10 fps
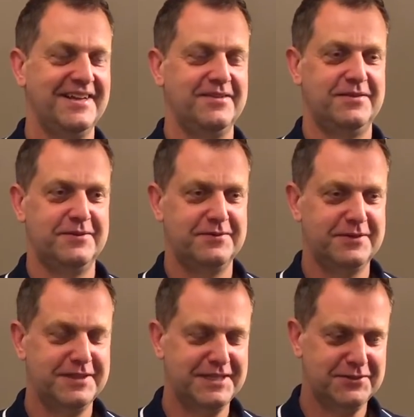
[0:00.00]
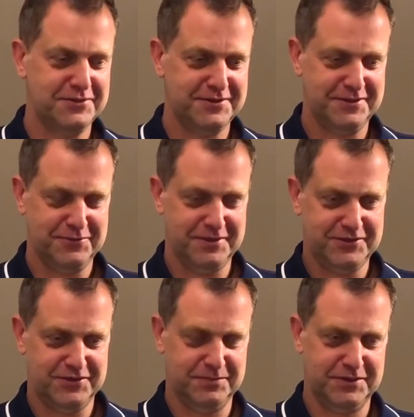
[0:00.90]
Very interesting
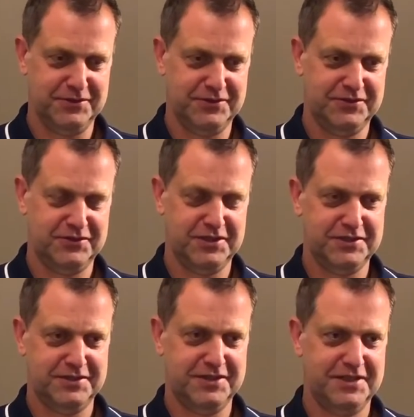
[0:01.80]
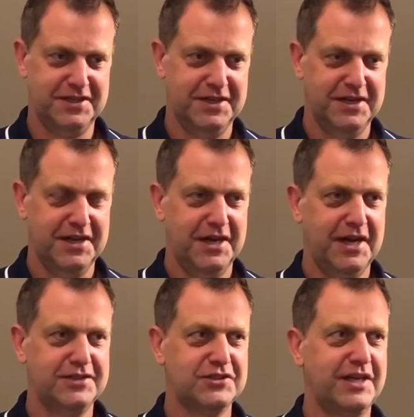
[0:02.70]
question, because just
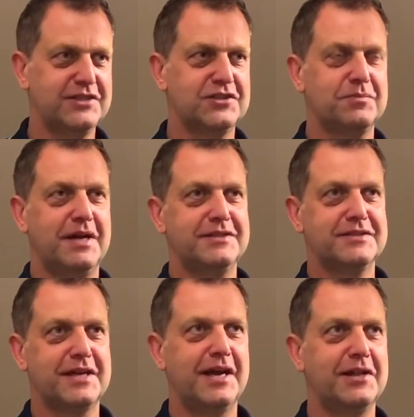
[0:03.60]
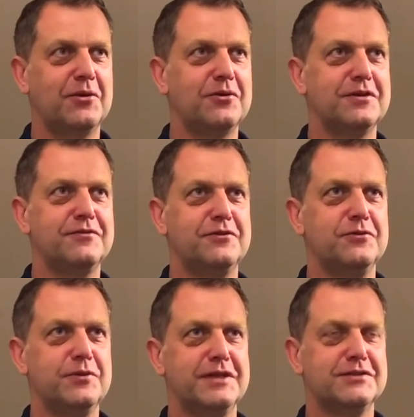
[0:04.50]
I changed my style only a few
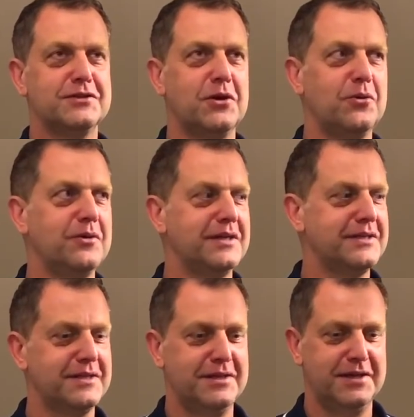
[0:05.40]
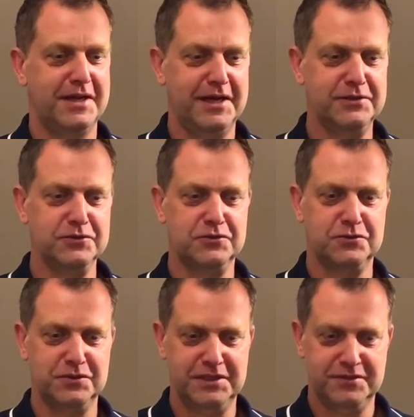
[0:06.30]
weeks ago, and I used
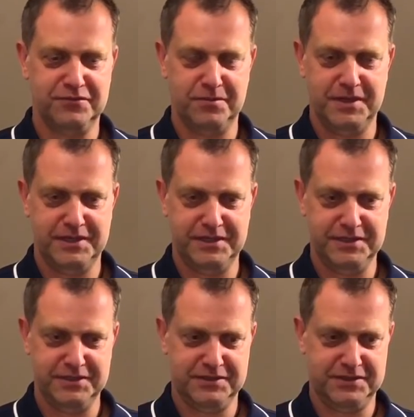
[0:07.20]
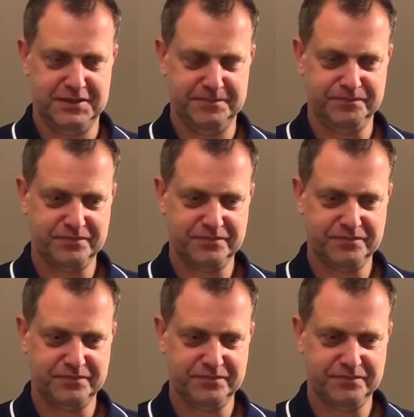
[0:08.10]
to eat for many years a